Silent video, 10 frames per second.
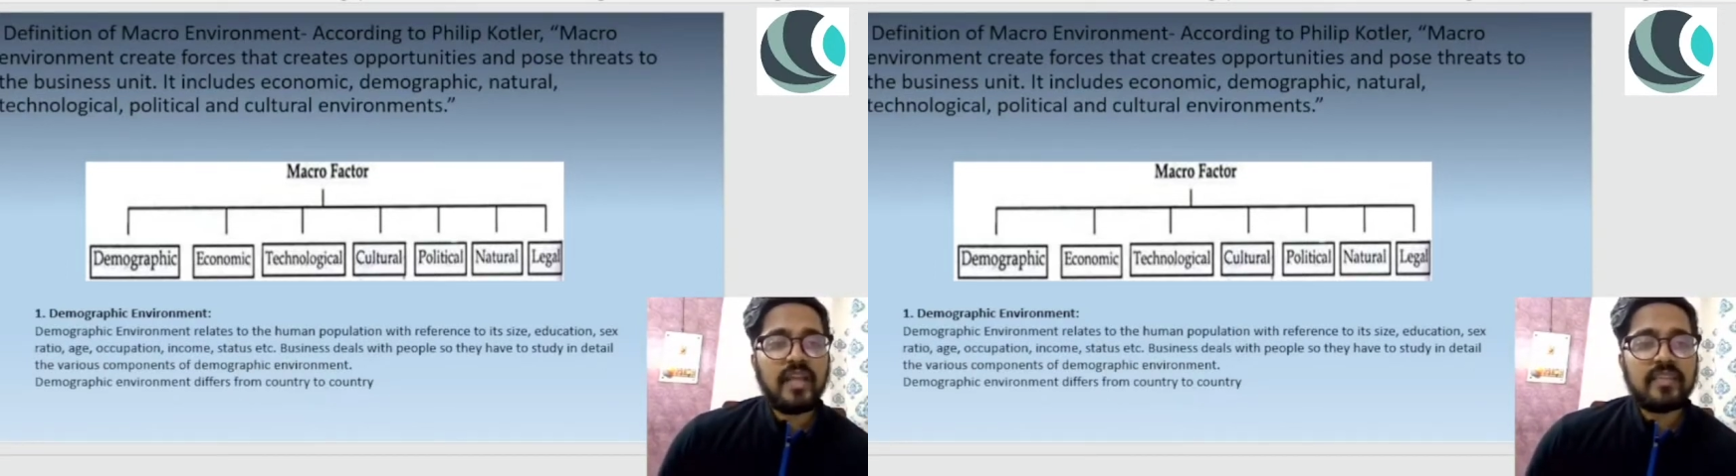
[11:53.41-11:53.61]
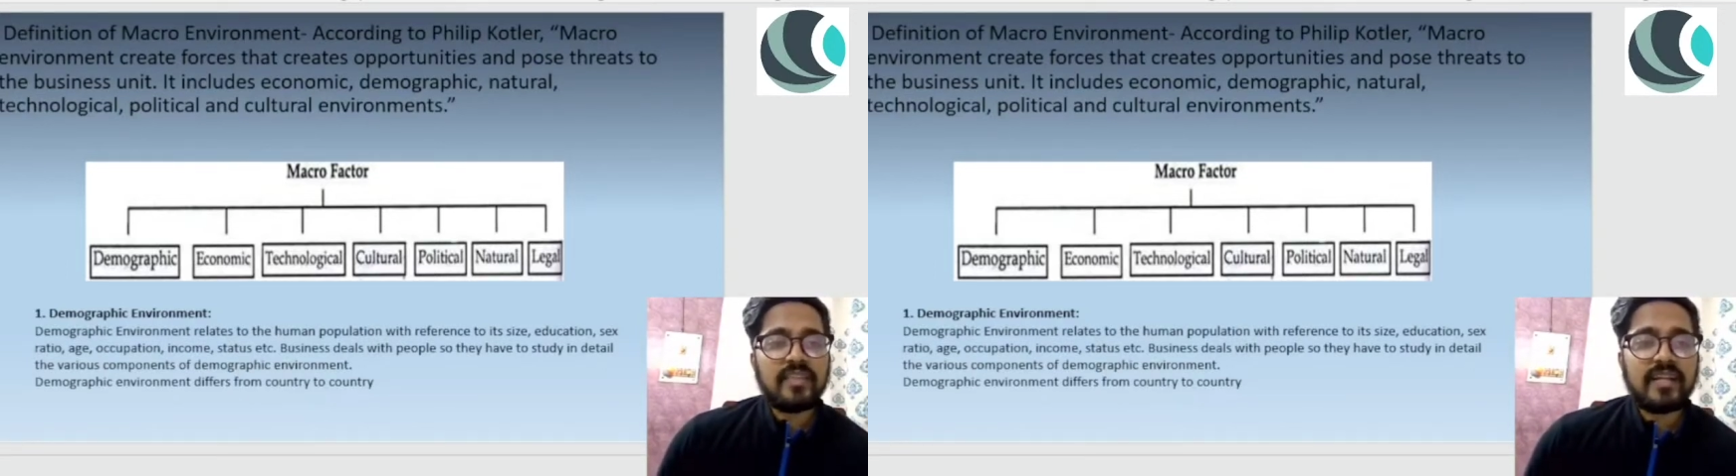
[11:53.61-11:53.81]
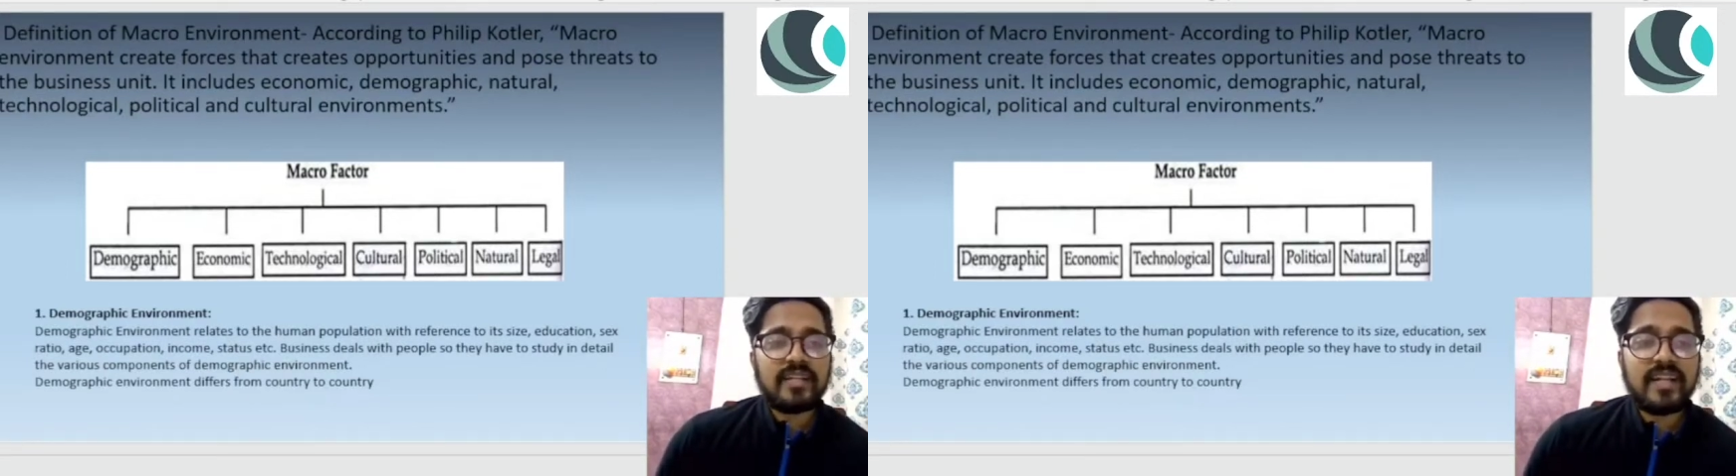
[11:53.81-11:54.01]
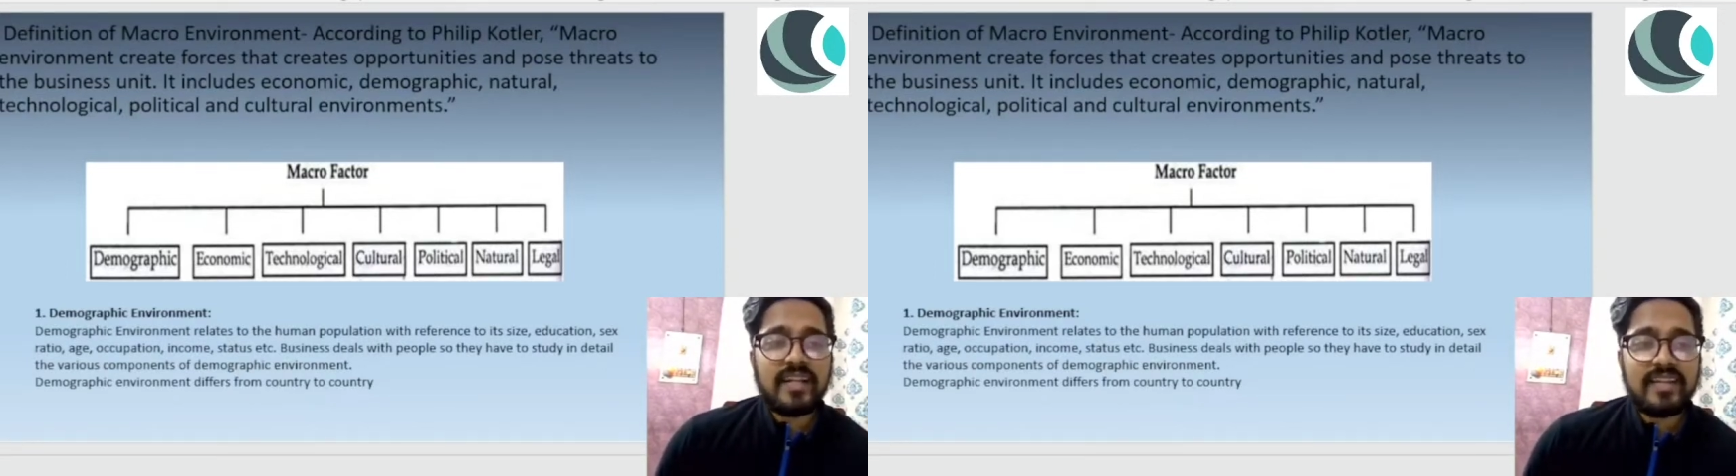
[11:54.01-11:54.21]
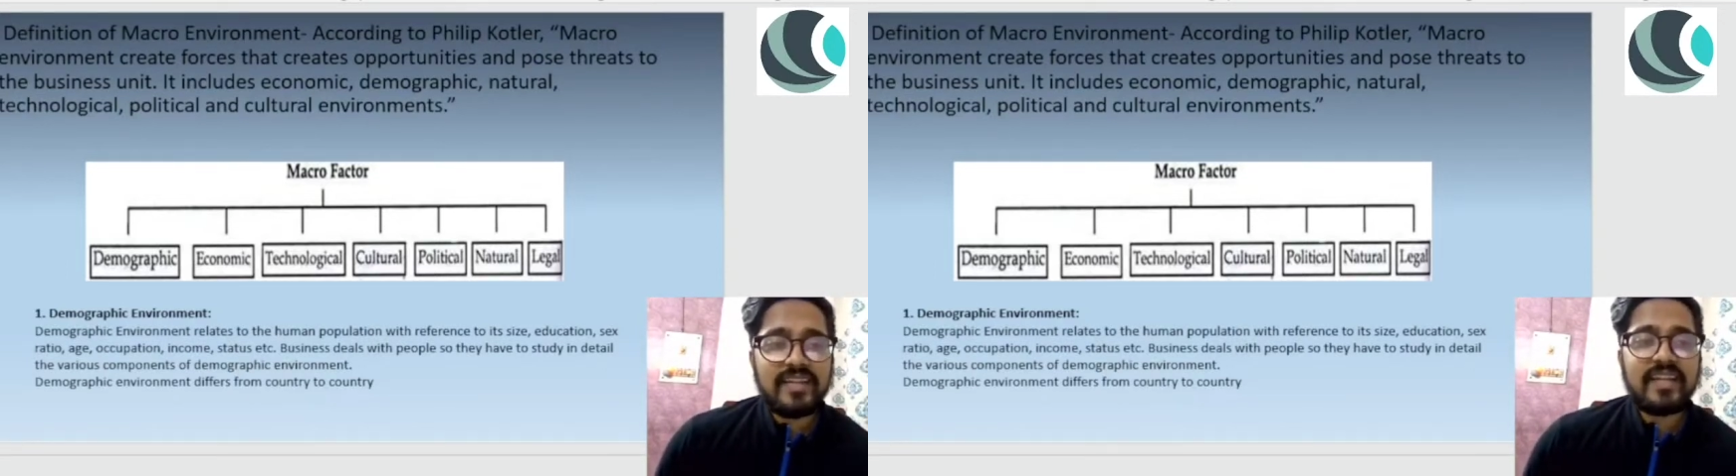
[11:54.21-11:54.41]
that
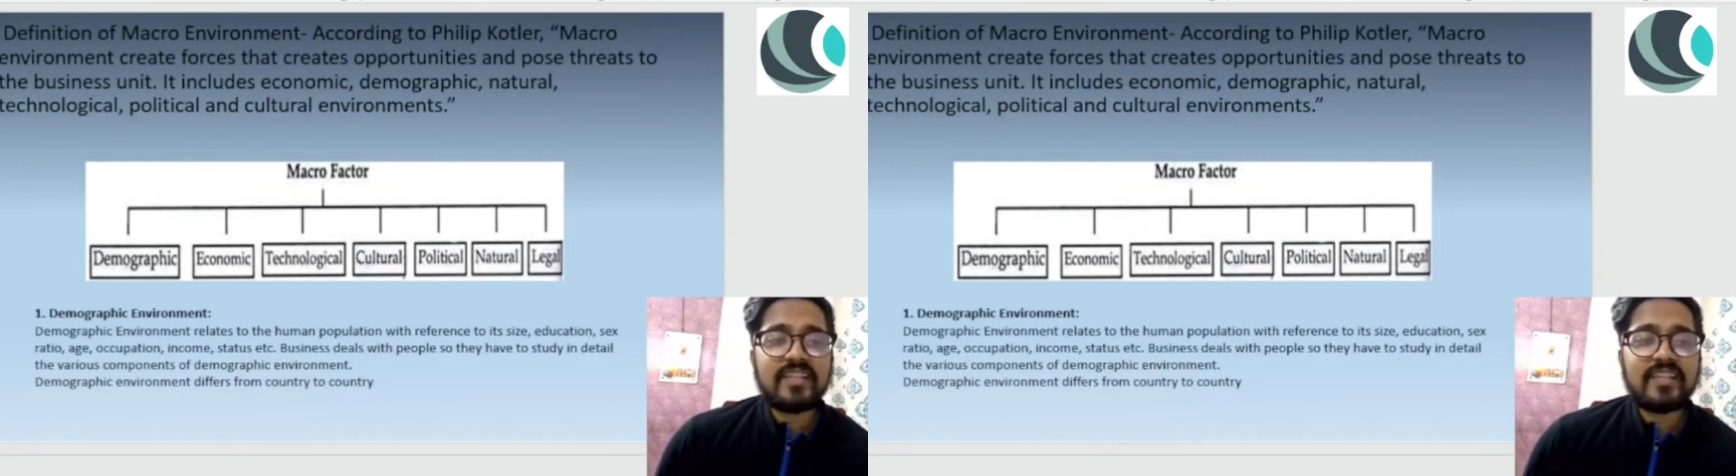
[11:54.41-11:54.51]
creates